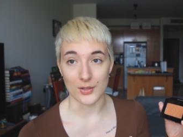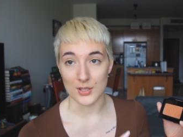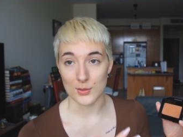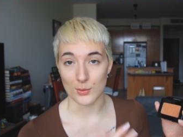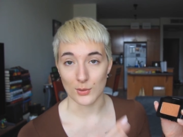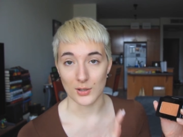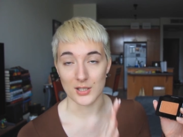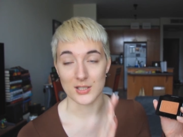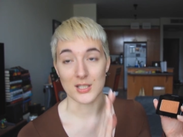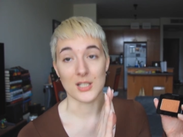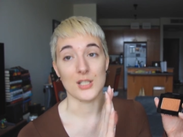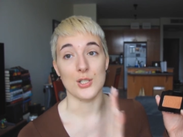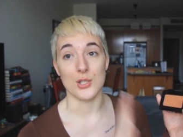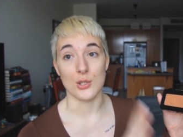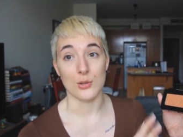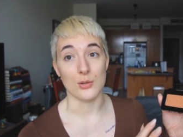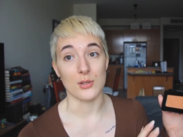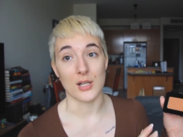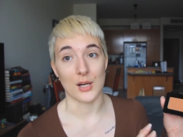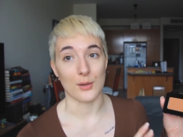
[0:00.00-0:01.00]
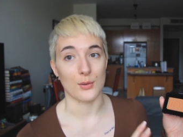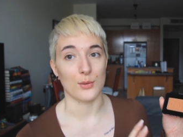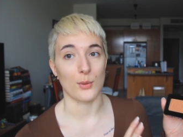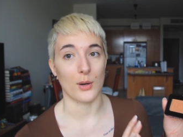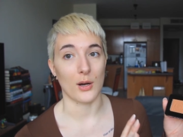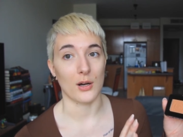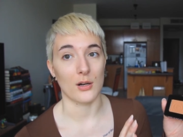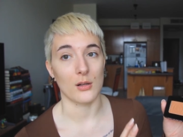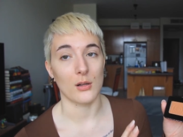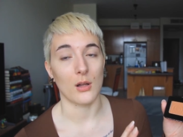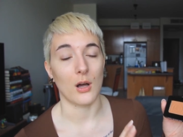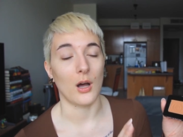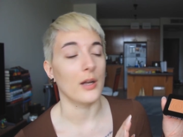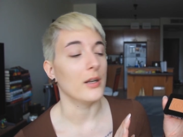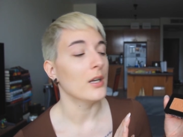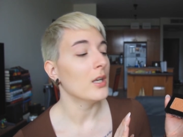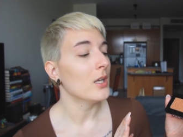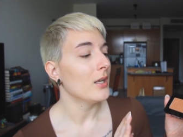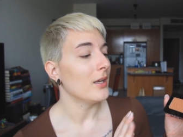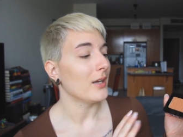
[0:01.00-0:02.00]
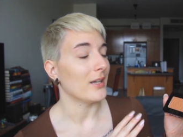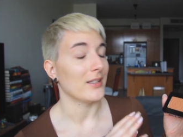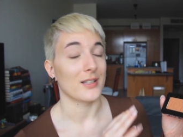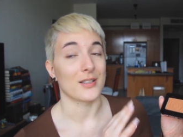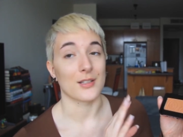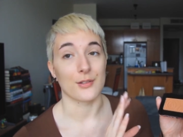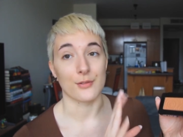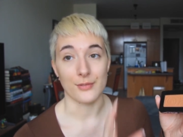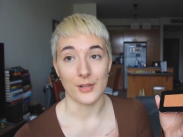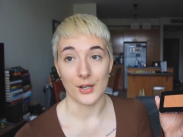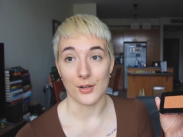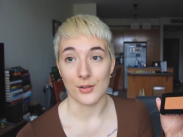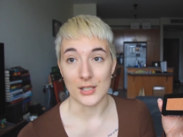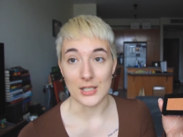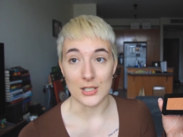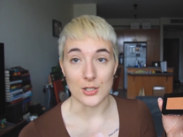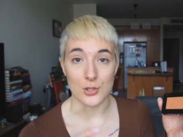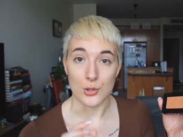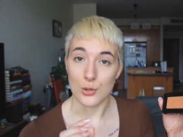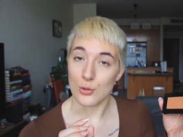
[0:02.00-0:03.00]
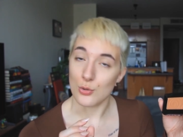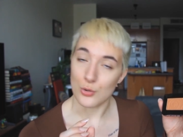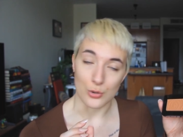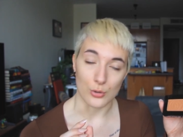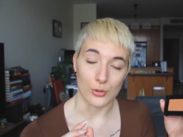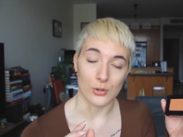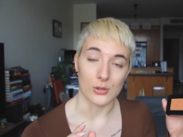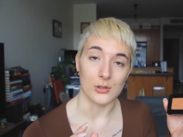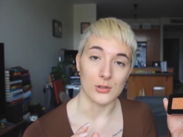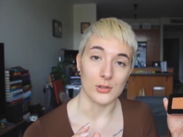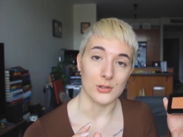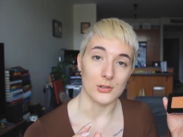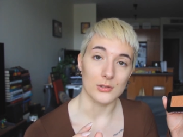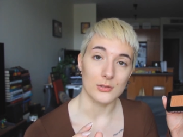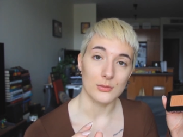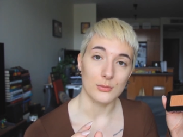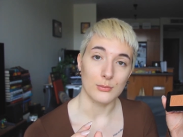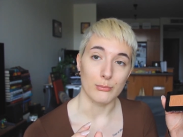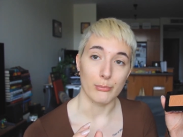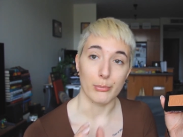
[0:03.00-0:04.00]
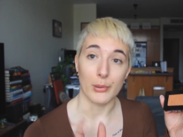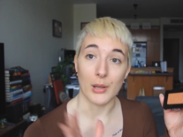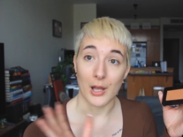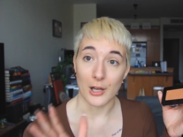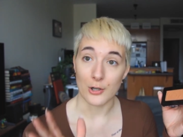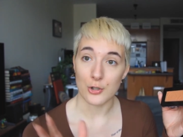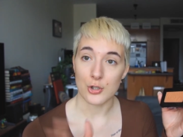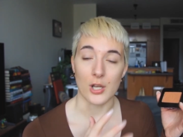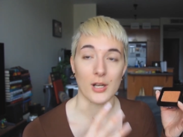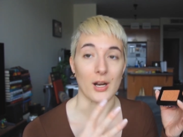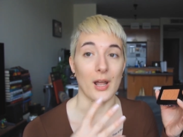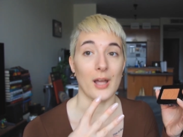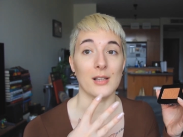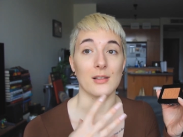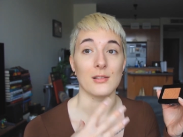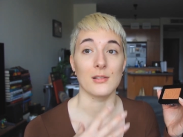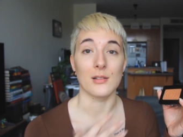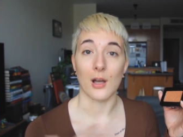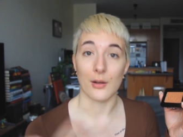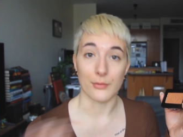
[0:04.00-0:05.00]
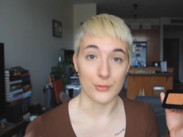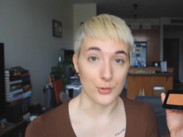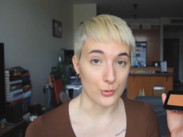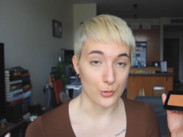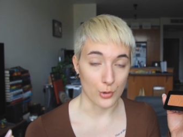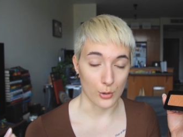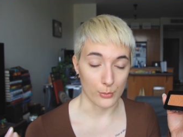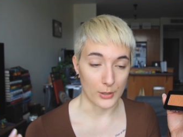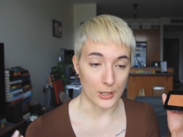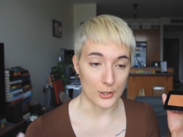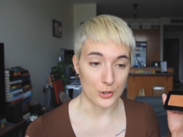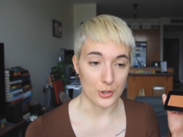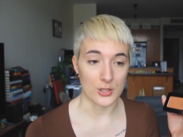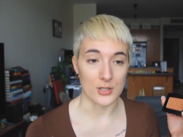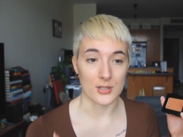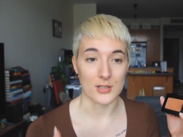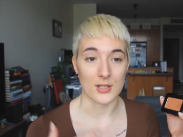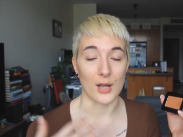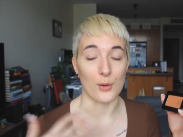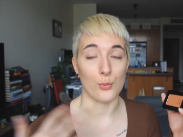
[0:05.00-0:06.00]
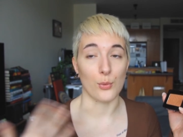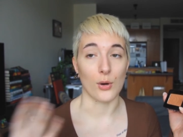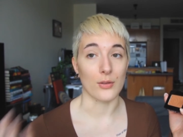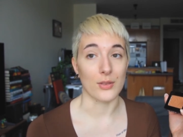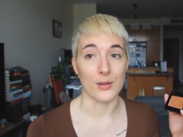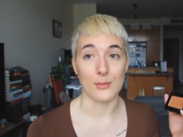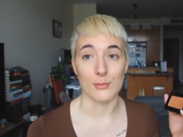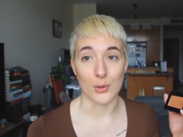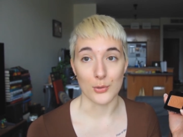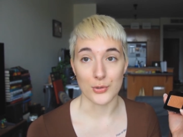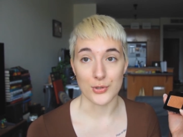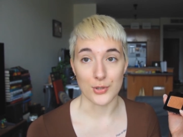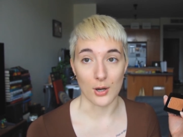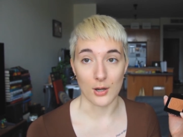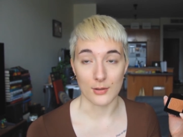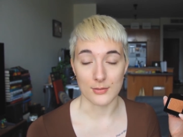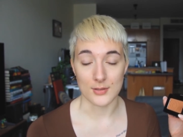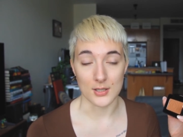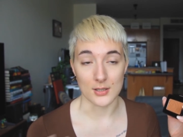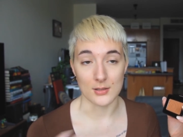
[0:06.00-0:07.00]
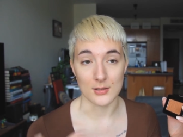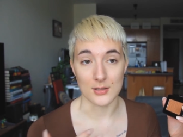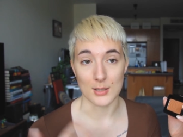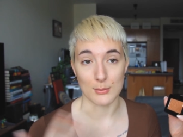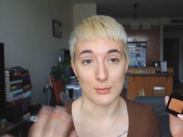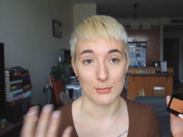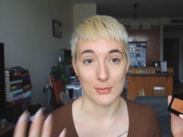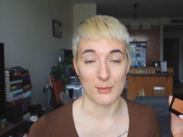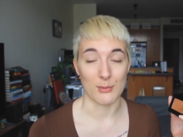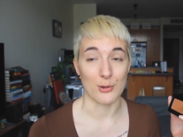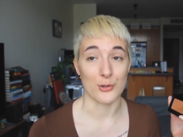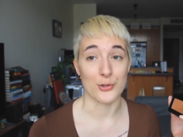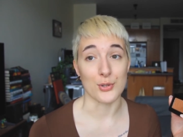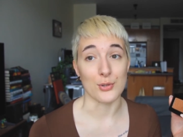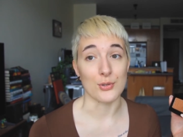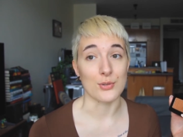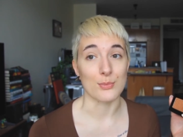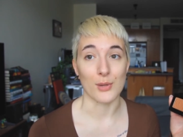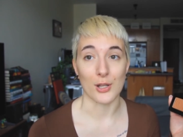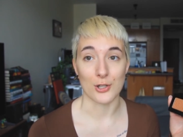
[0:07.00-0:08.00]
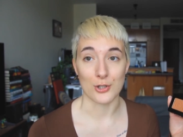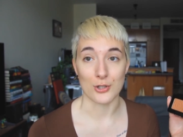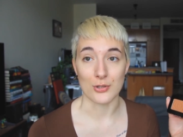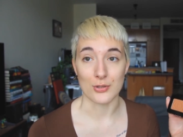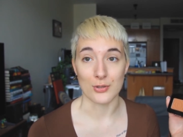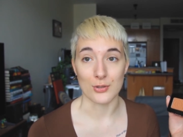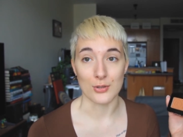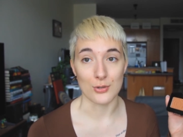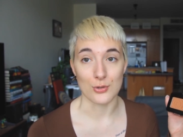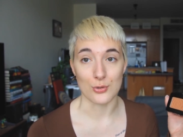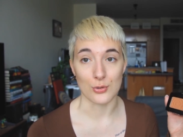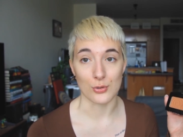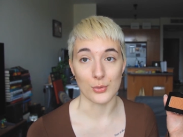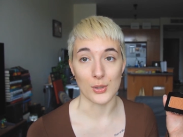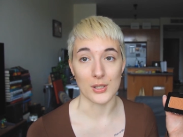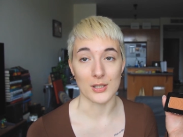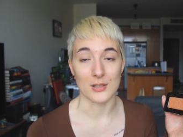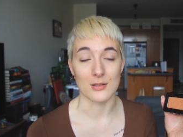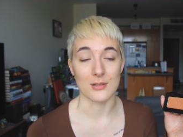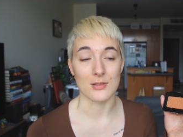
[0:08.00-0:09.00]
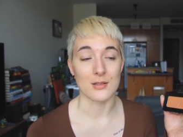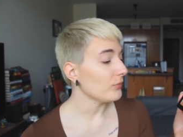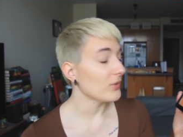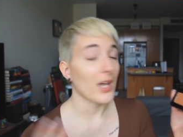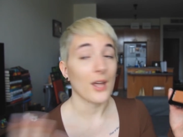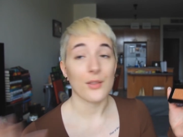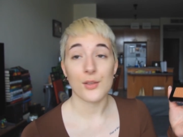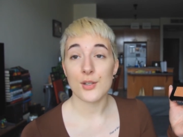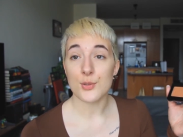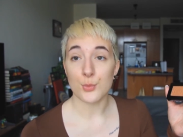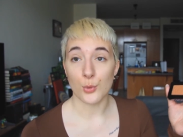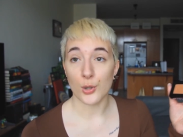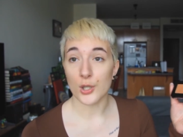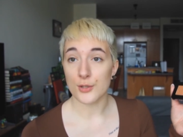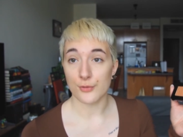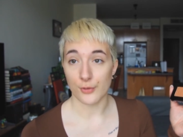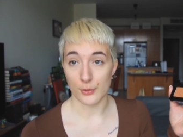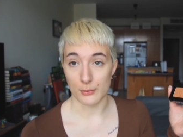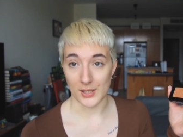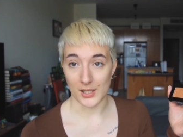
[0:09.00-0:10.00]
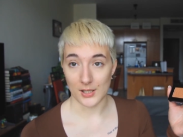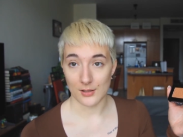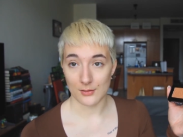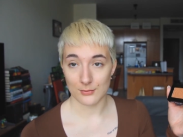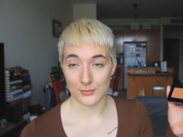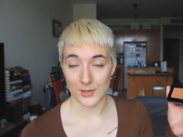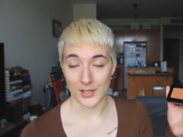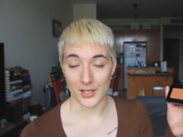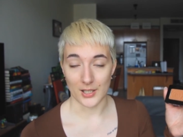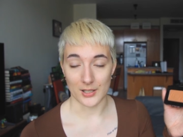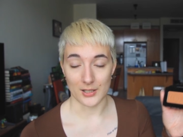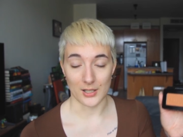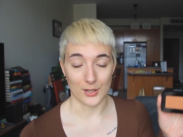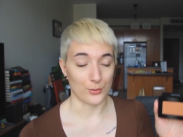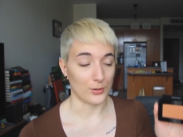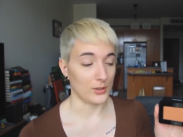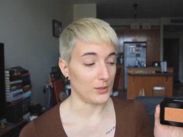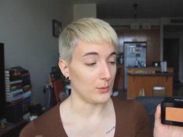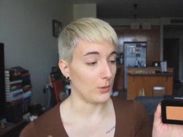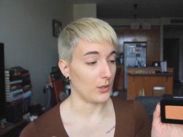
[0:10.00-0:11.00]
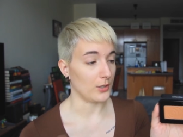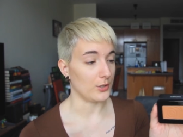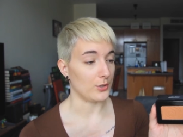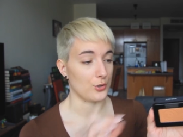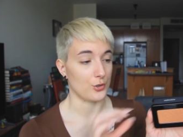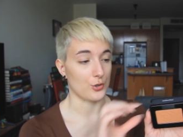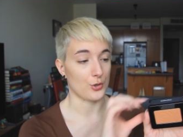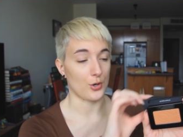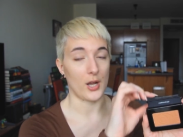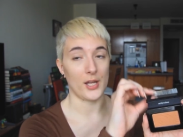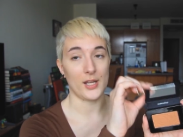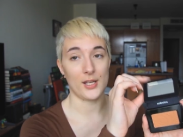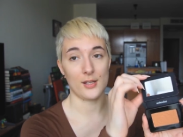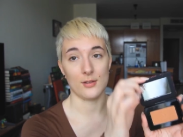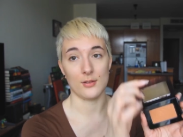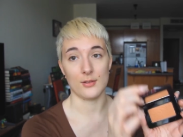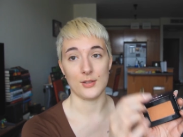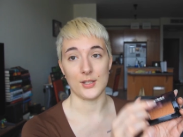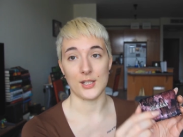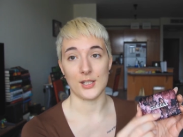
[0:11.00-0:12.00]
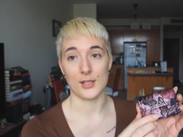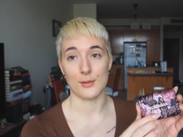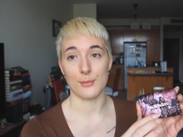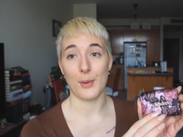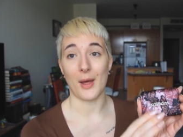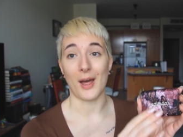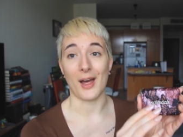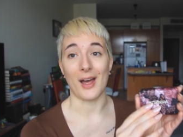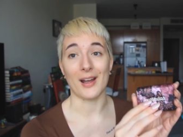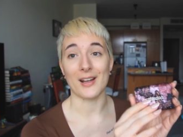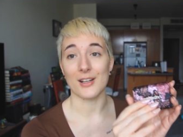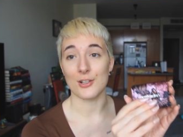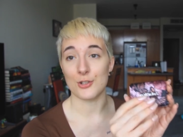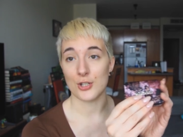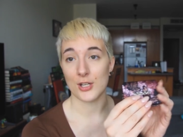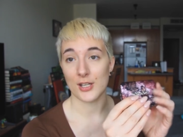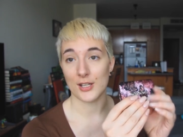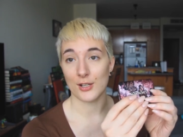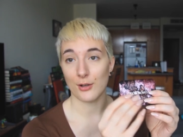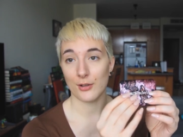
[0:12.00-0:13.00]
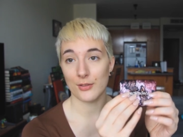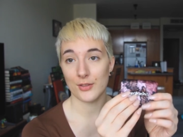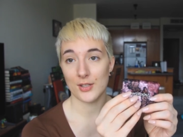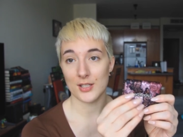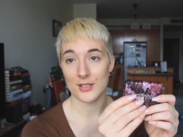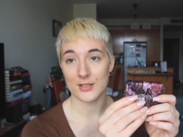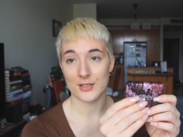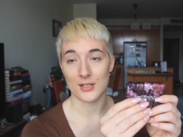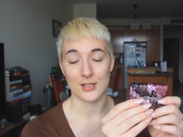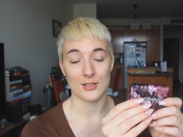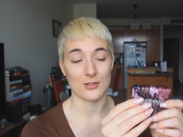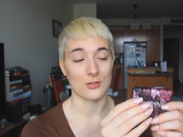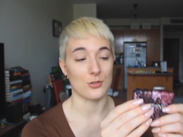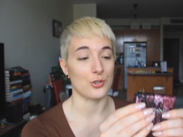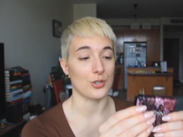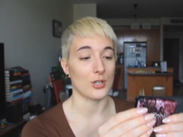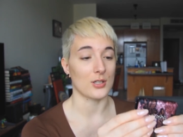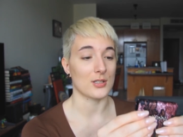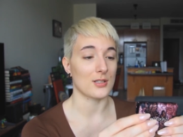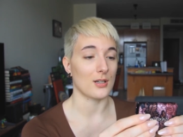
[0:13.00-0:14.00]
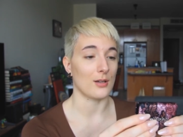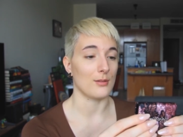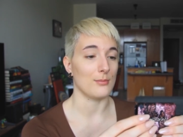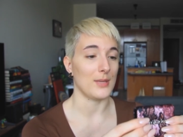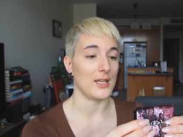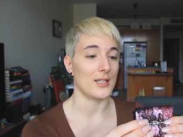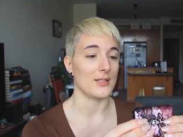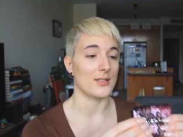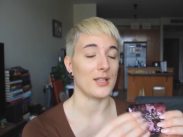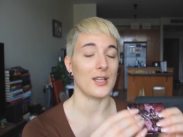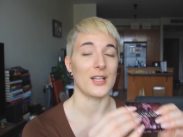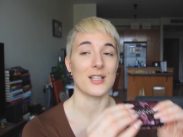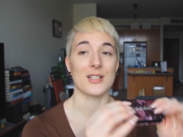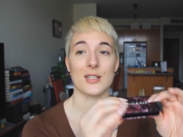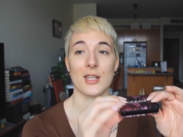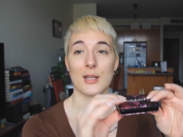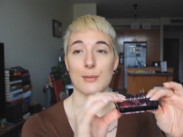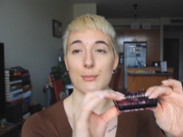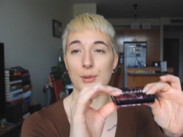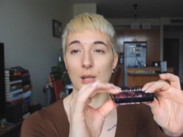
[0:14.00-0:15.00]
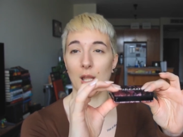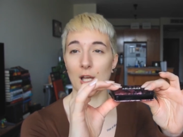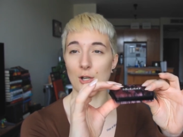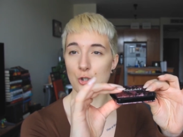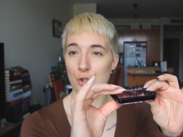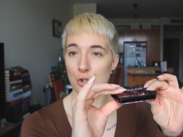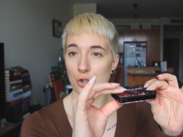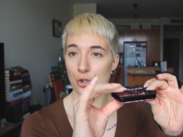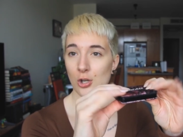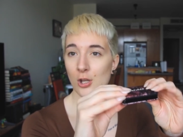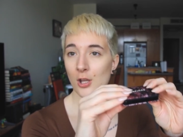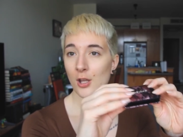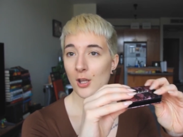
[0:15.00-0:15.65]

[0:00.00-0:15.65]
this one because I knew that I would wear it a lot because it's a very neutral blush and I love neutral blushes. I wear them most often. Some of my most used blushes are neutral ones. Yeah, this worked for me and I really wanted to try it. The packaging on this is just amazing. It's like plush.